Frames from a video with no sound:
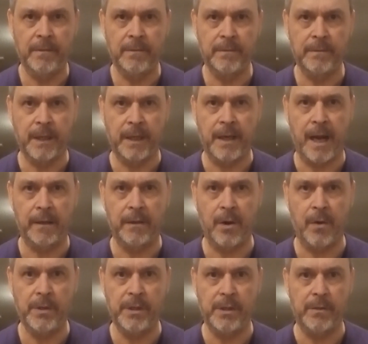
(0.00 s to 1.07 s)
and not
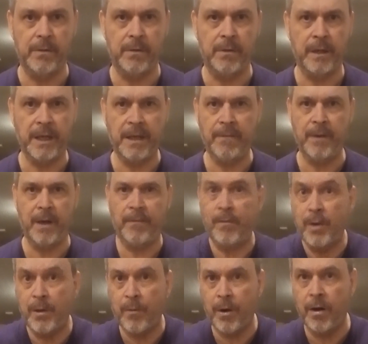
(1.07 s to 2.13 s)
go to, even if
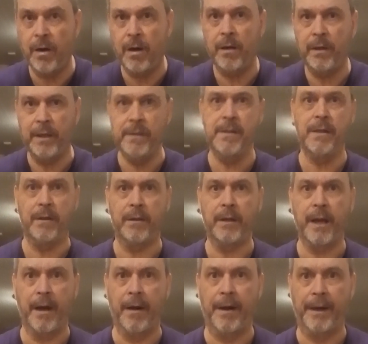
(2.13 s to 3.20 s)
we were concealed
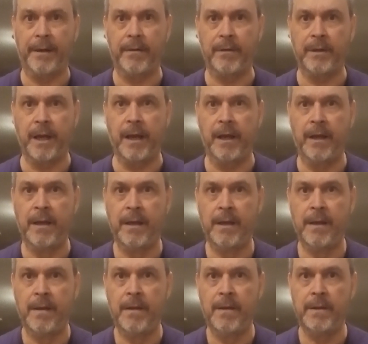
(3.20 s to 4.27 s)
carrying, okay?
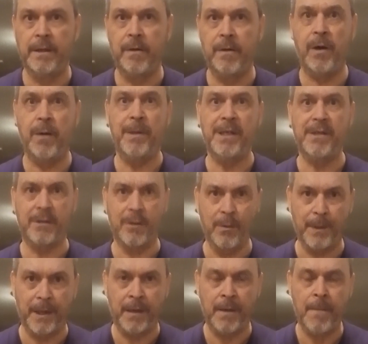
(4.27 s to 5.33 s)
You don't want to be
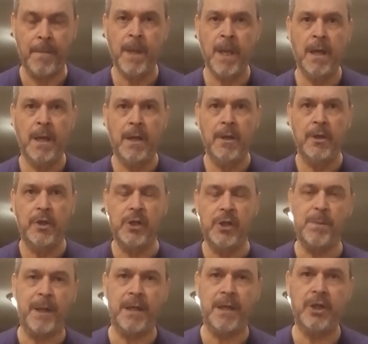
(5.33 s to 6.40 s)
stupid. Just
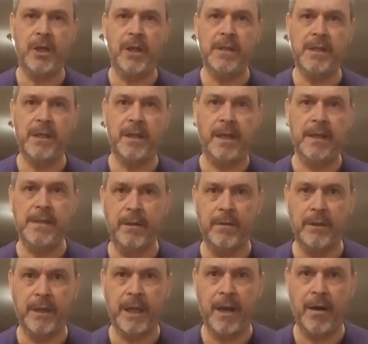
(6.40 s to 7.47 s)
because you can conceal
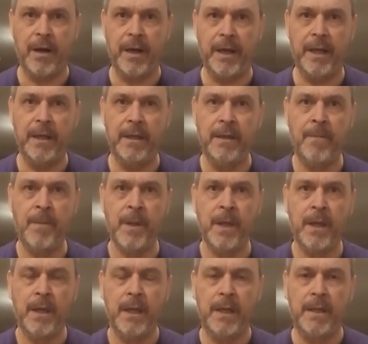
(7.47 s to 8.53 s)
carry,
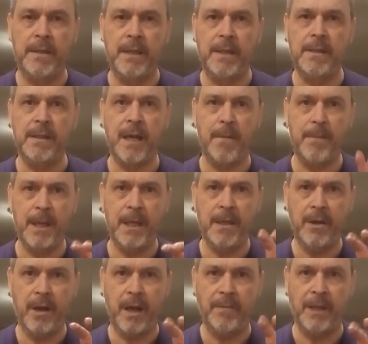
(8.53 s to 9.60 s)
it does not mean
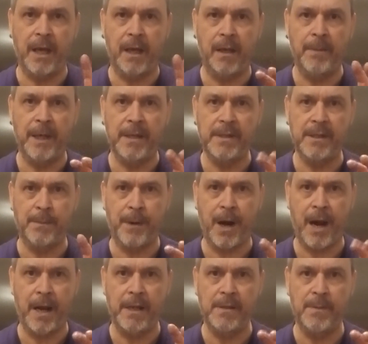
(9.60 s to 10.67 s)
you have the element of
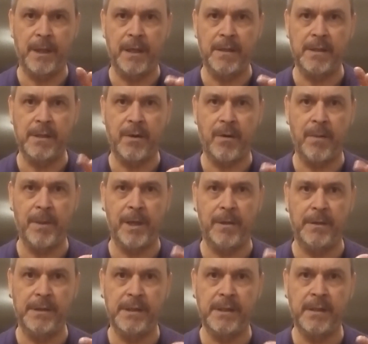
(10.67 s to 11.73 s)
surprise, because
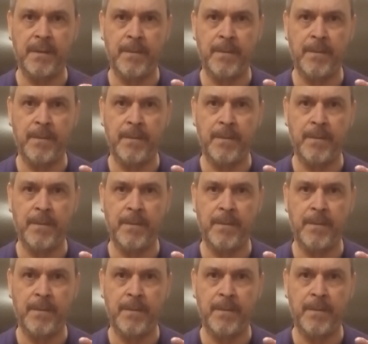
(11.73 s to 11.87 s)
criminals